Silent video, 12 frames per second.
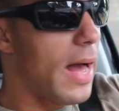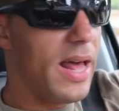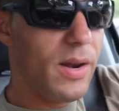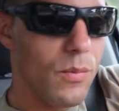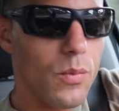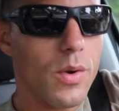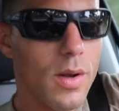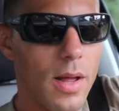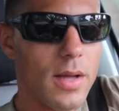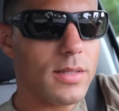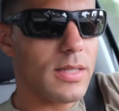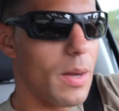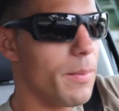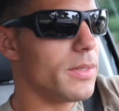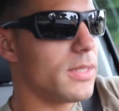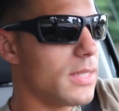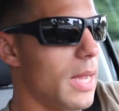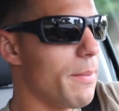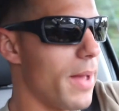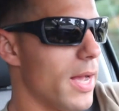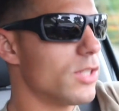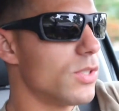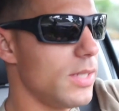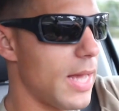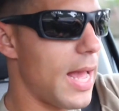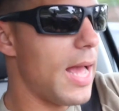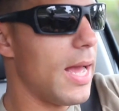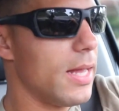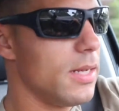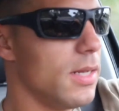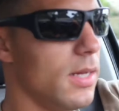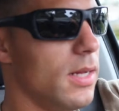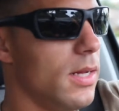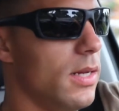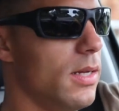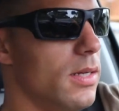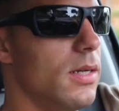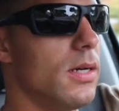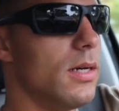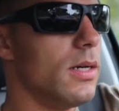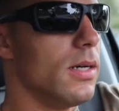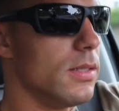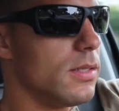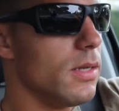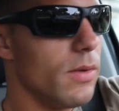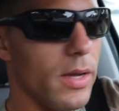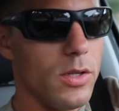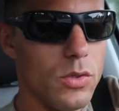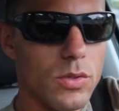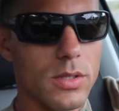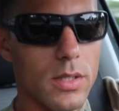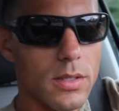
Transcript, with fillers: I didn't realize how much time I actually had until I used